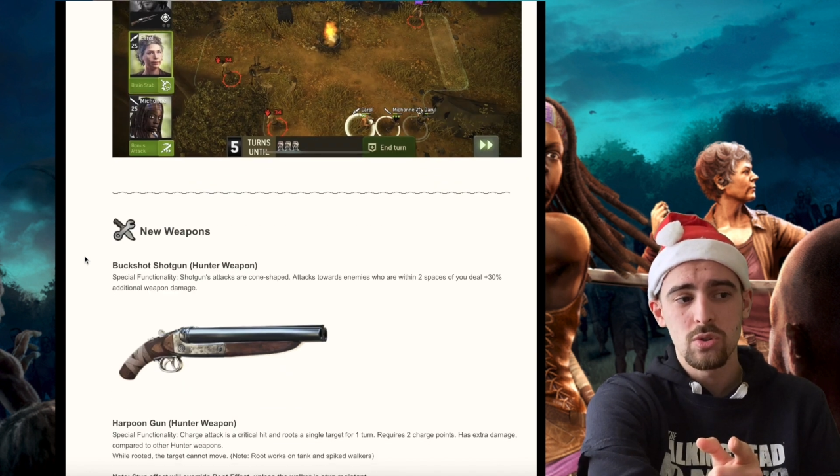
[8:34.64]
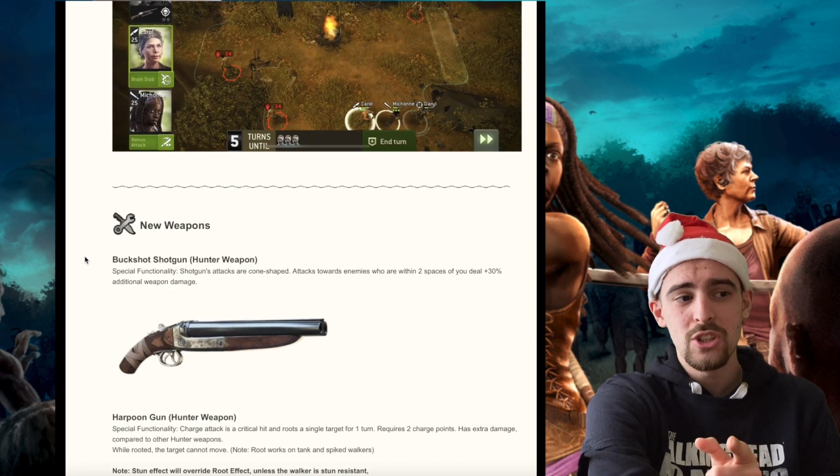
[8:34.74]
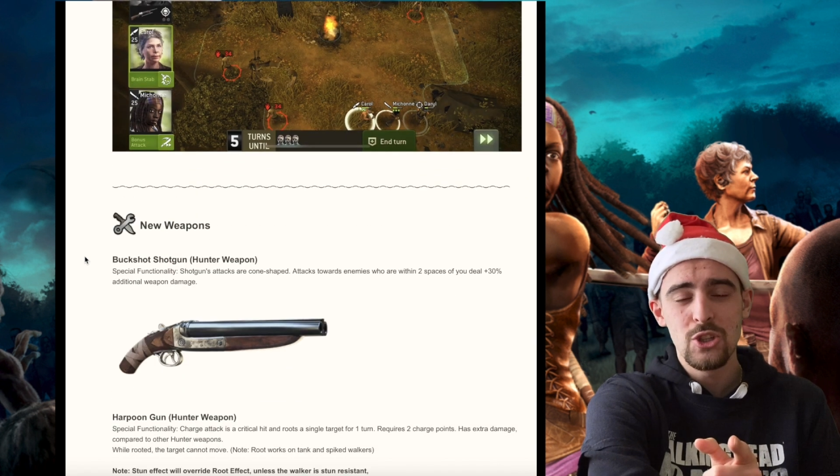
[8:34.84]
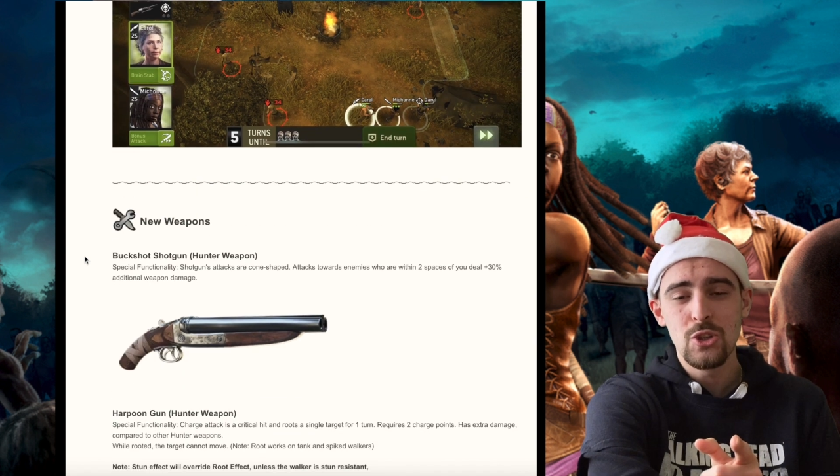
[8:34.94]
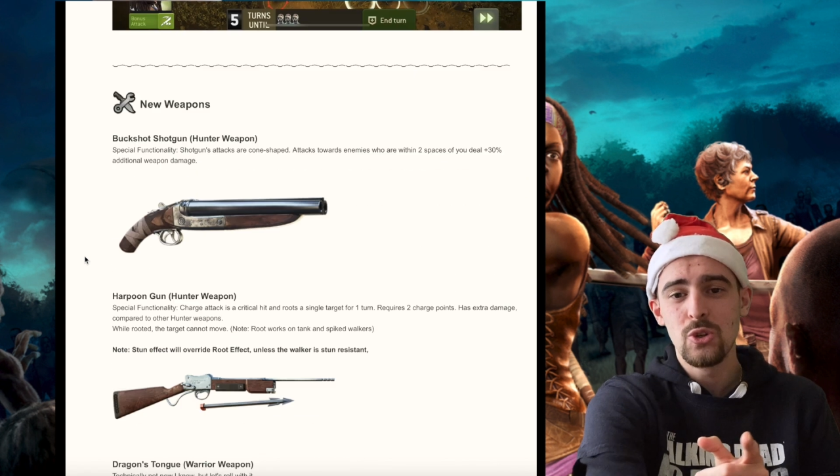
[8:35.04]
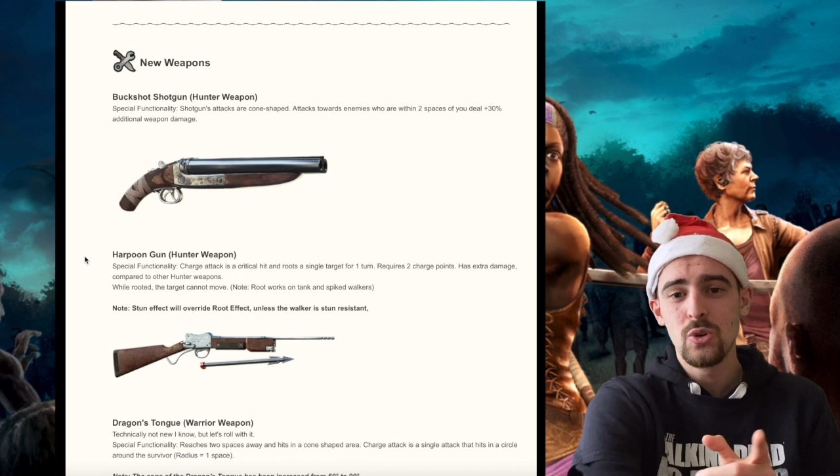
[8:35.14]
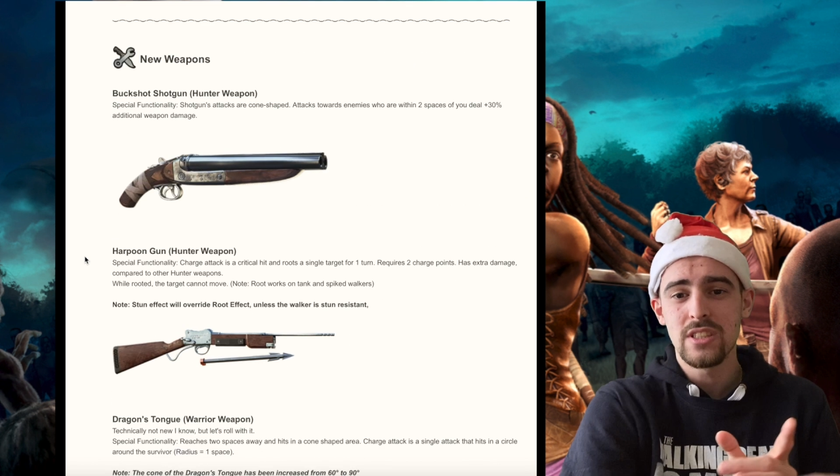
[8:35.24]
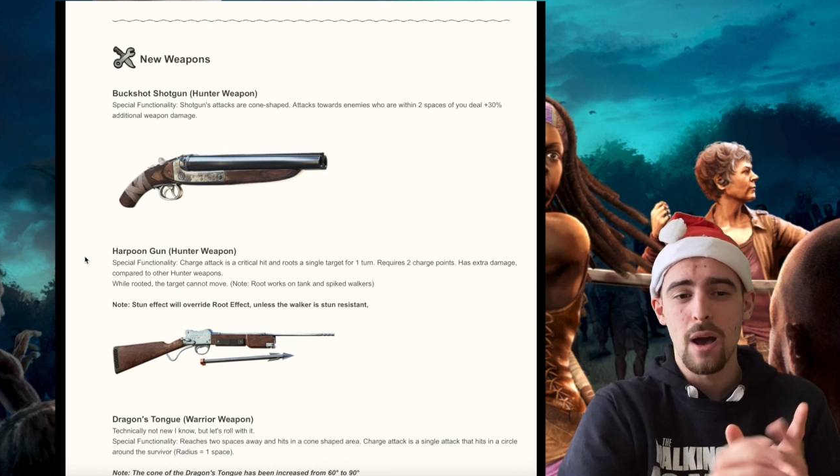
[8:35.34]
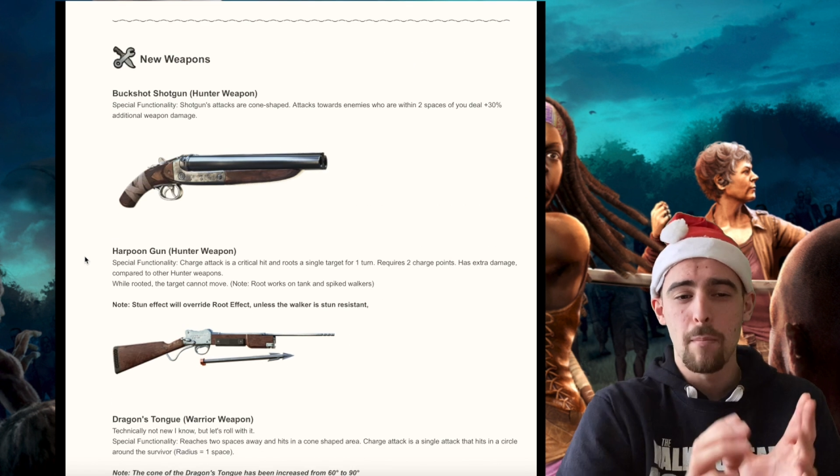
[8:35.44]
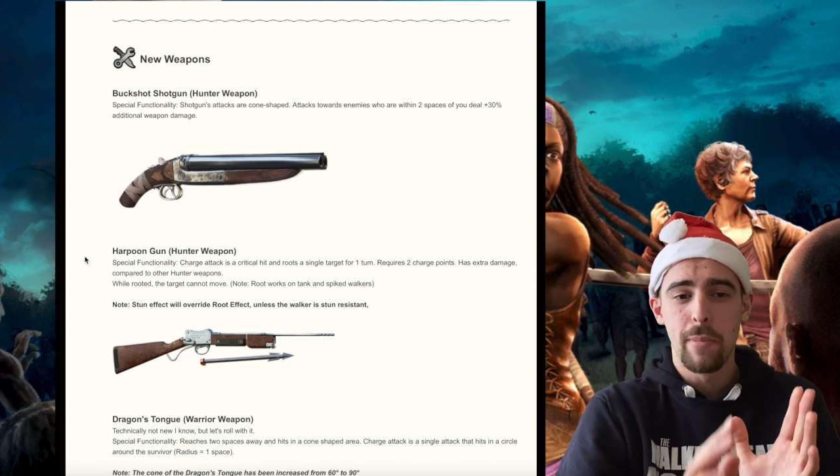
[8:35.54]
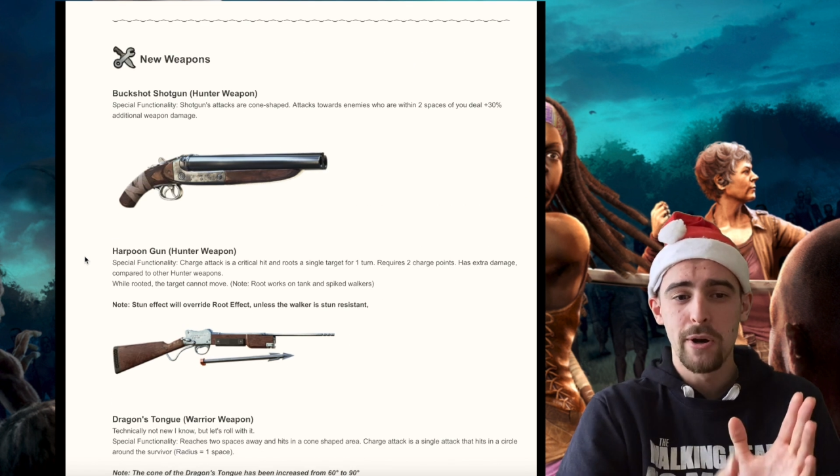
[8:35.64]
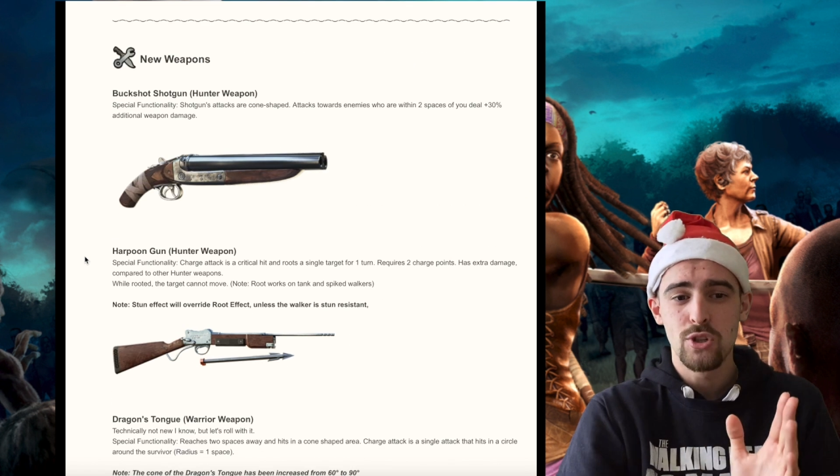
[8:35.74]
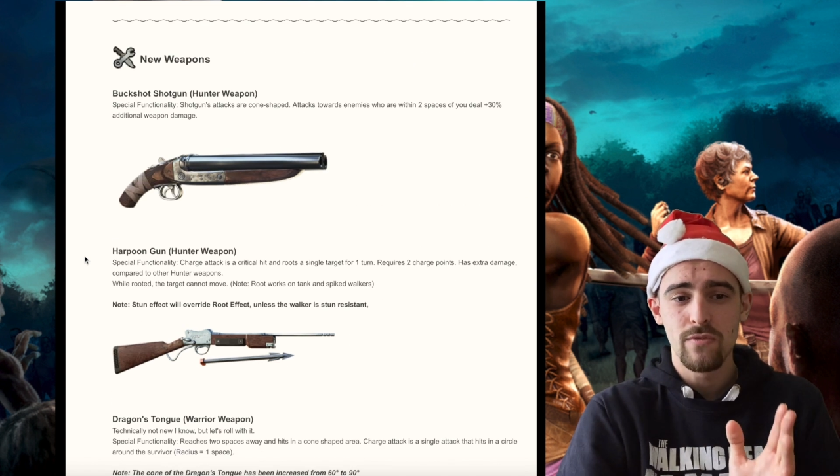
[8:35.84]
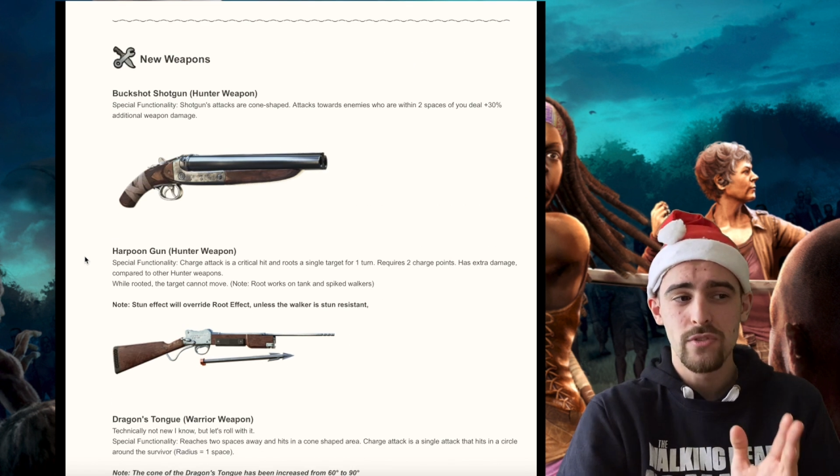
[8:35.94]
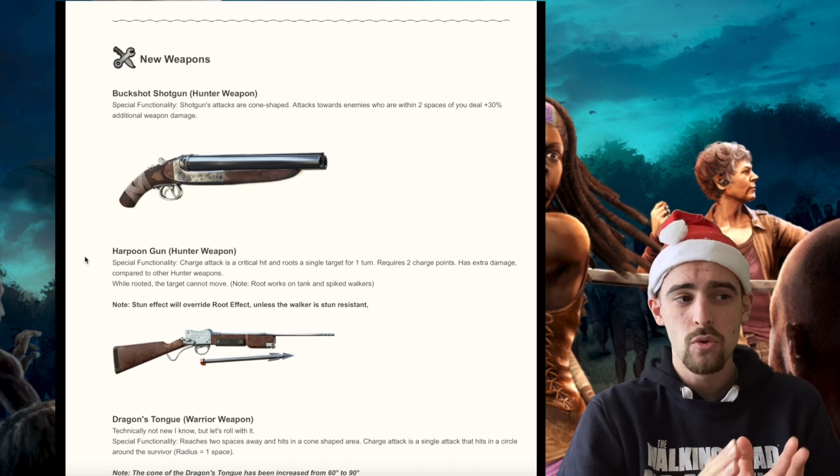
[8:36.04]
introduced a
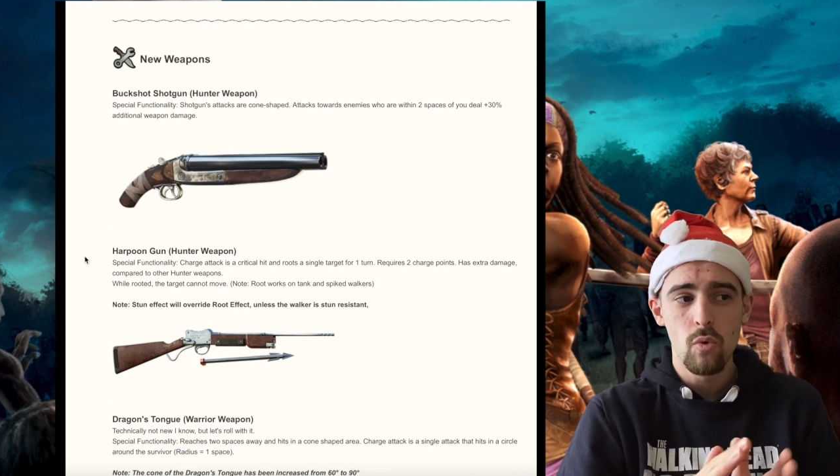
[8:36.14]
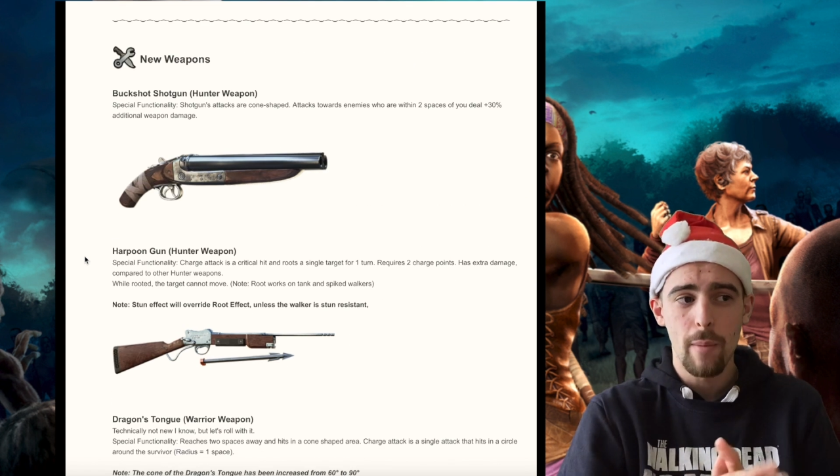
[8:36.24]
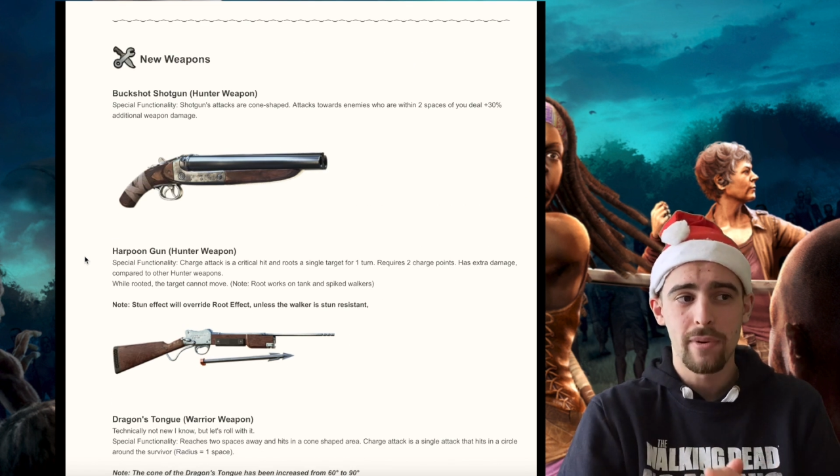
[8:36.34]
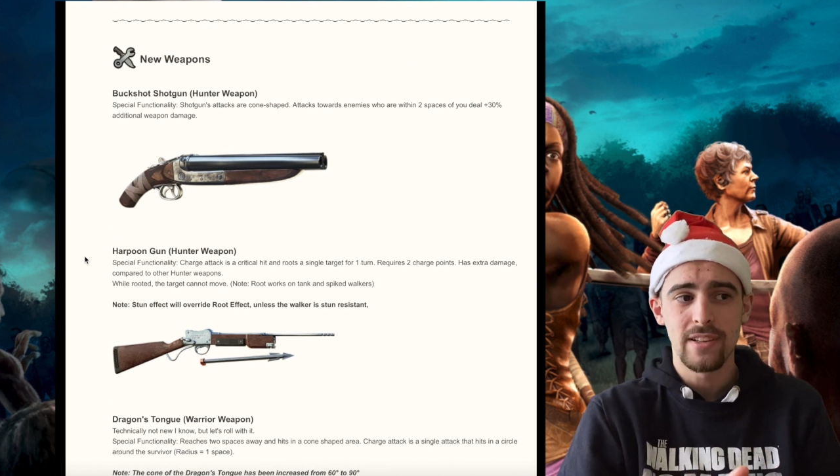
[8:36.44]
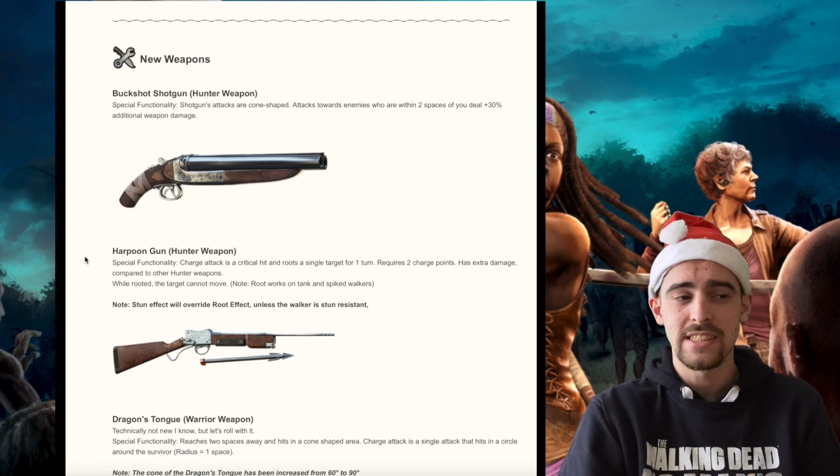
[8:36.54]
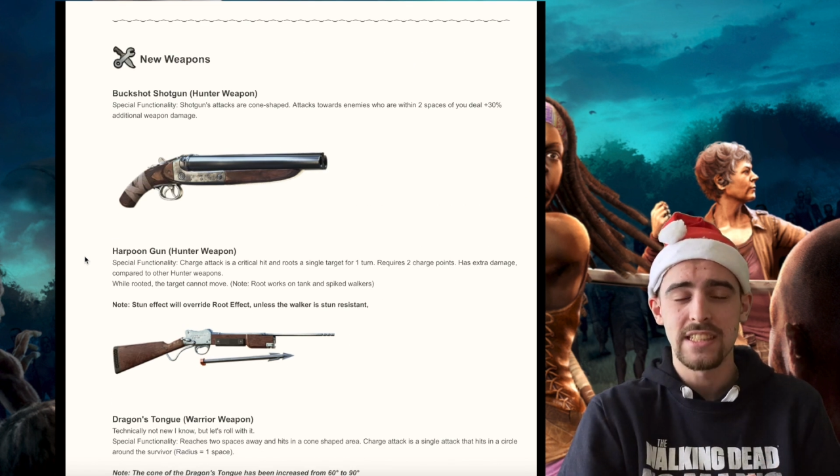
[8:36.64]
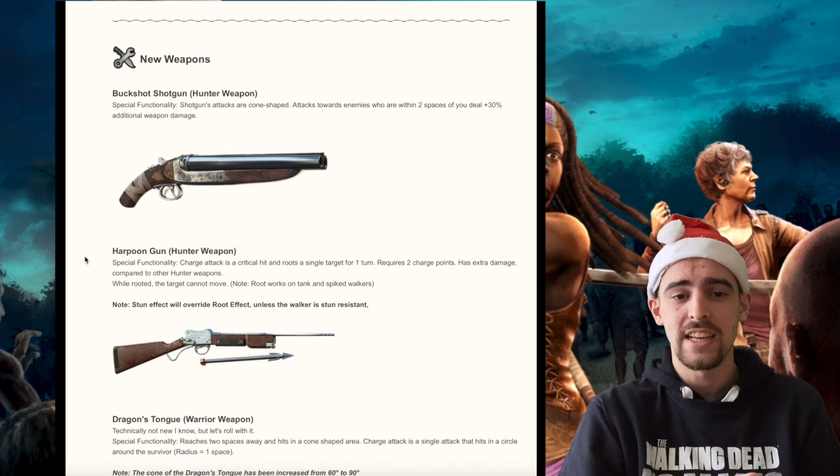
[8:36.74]
bunch of new weapons